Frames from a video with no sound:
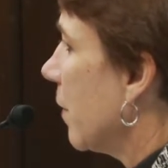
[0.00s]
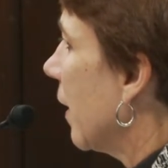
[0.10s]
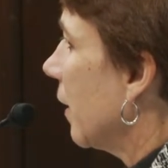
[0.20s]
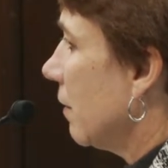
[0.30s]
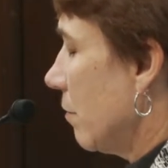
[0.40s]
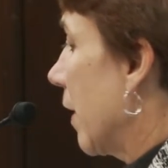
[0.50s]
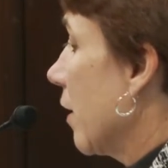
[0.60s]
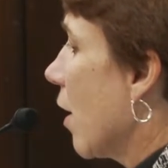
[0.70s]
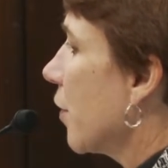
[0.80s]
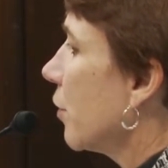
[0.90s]
by
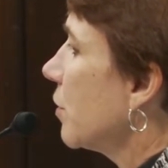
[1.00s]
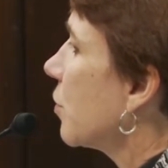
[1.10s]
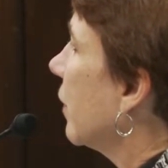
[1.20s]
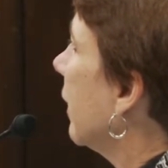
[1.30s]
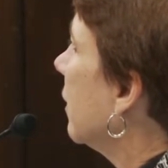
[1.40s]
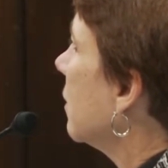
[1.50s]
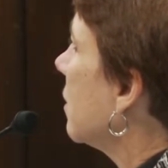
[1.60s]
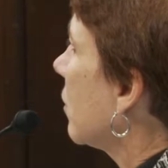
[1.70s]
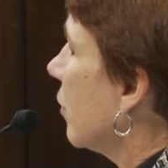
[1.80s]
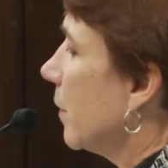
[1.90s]
others related to
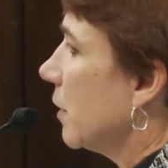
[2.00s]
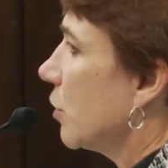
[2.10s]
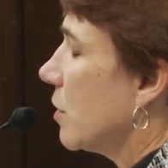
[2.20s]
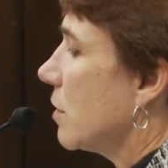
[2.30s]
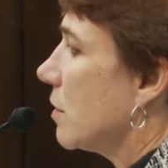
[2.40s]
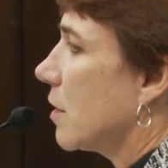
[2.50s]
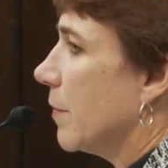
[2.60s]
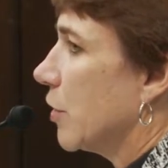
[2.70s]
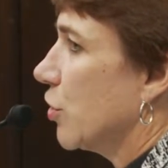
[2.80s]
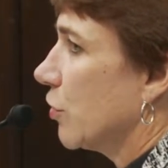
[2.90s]
the Criminal Justice
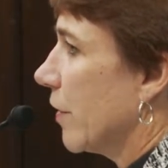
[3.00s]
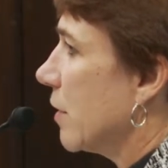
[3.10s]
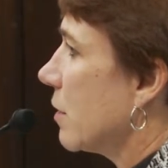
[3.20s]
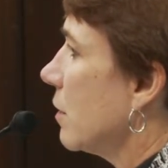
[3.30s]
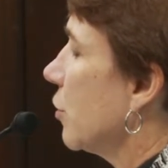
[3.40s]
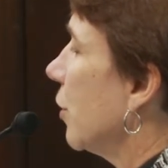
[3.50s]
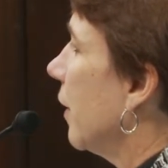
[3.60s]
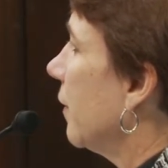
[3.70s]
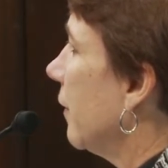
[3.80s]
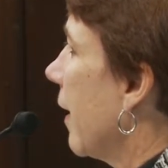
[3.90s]
Commission research
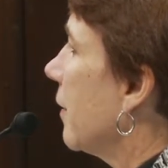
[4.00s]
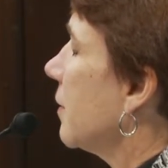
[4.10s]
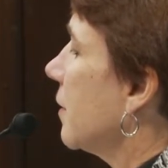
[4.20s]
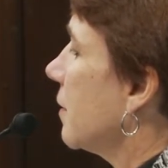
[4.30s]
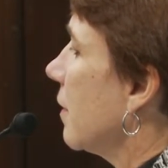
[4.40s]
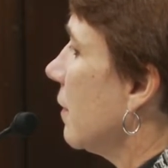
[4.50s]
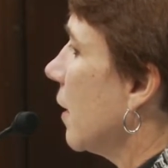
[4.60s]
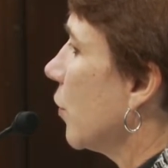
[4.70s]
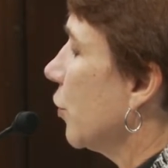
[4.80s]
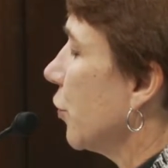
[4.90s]
and analysis that
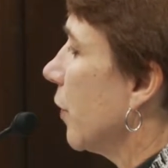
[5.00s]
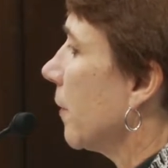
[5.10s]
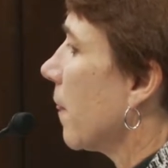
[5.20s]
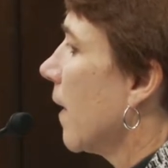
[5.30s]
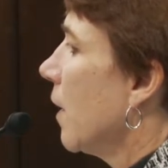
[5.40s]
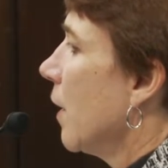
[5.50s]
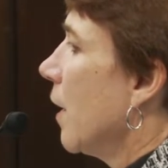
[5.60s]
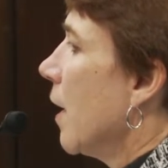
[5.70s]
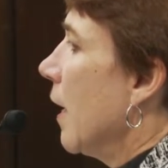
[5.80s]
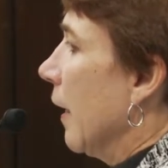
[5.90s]
they were doing.
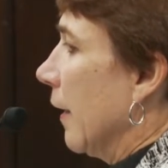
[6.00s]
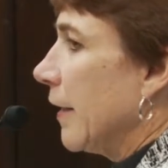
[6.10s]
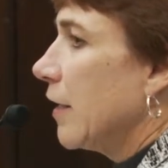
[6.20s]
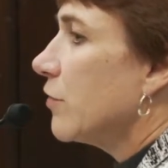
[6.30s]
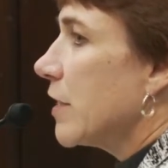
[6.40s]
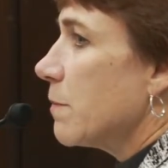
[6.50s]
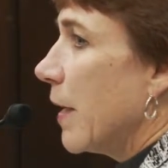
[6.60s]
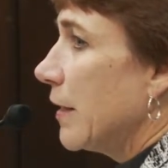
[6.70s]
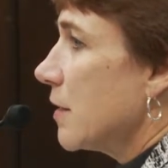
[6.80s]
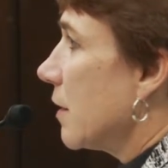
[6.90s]
In
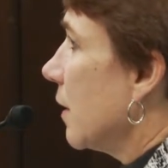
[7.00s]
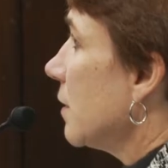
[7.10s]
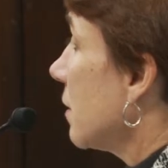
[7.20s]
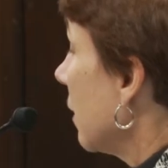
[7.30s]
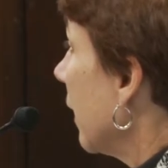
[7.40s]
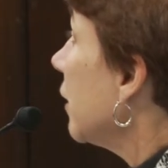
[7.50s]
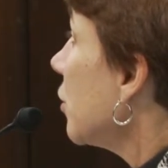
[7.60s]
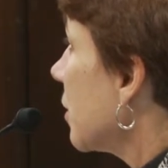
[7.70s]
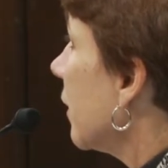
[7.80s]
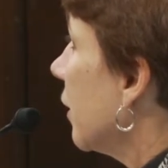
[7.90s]
response to this, the
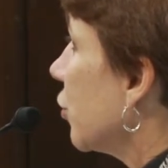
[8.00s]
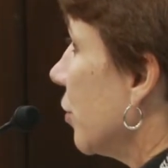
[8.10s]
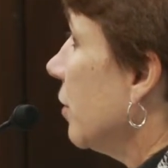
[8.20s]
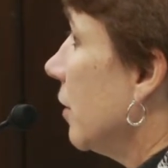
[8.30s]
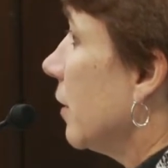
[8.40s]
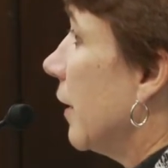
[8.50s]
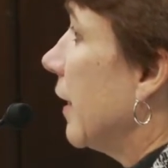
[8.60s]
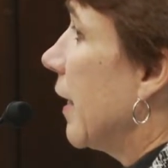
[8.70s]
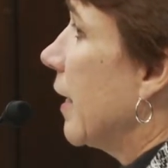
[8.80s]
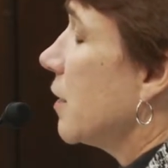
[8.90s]
legislature
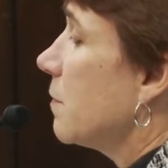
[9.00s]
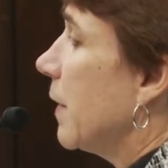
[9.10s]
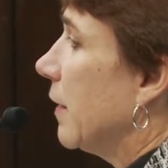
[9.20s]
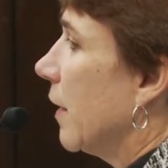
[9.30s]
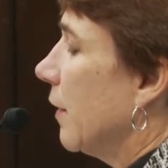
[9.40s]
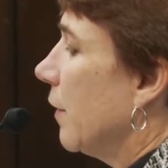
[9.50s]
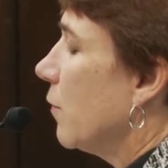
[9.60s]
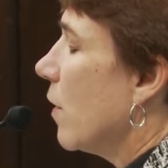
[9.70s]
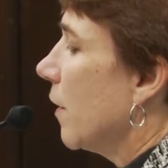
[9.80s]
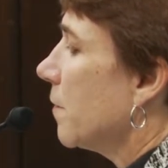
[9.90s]
in SB
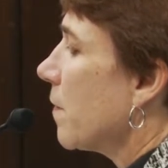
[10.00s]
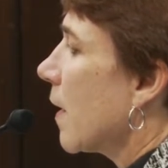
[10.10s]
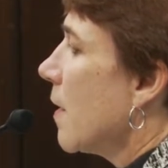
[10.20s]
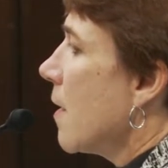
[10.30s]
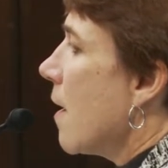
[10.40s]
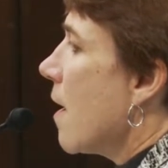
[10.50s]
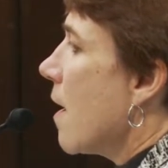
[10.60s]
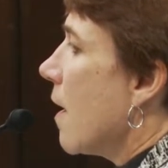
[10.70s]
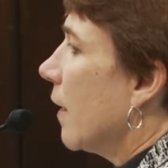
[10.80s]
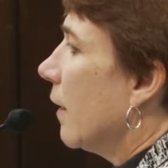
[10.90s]
91
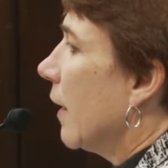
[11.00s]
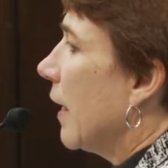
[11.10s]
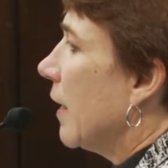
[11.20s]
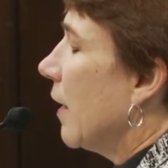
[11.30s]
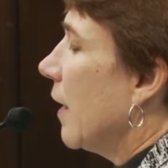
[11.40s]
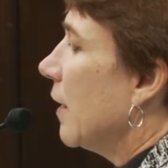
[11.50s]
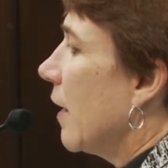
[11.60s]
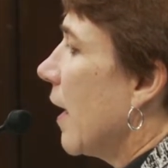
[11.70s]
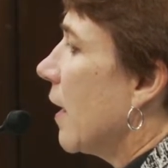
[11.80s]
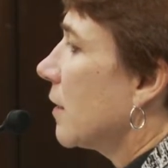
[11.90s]

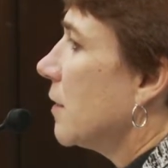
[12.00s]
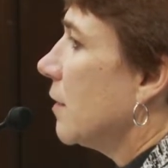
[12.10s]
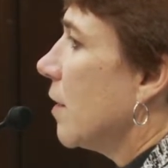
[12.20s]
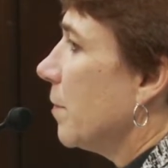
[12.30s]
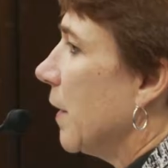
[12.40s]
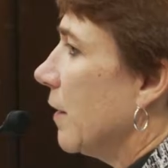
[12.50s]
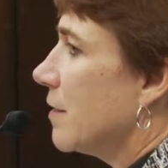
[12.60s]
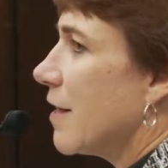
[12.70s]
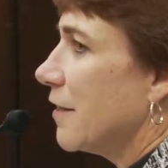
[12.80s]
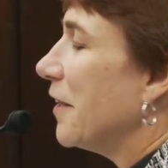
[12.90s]
enacted the
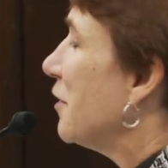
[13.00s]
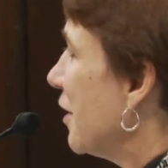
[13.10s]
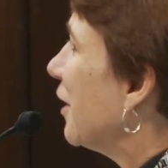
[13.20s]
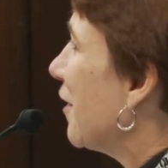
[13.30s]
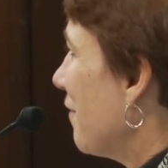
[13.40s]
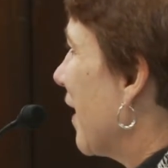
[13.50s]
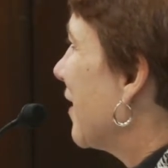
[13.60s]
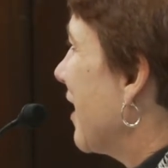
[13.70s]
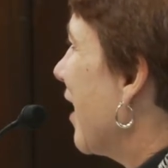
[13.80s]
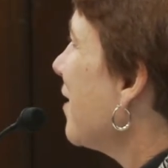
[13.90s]
piece that isn't in
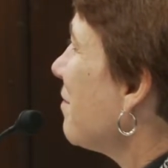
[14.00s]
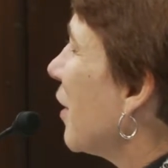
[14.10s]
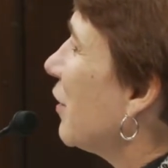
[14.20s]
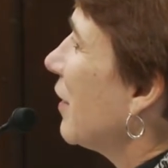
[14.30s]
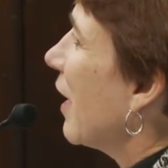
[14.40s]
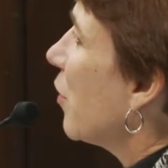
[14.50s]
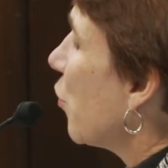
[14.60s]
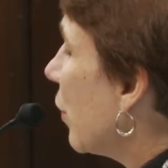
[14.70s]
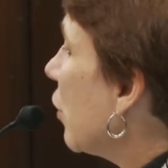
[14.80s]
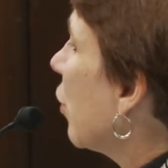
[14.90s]
effect yet, but that
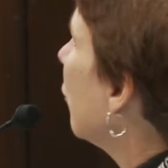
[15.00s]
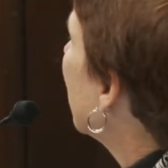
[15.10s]
will go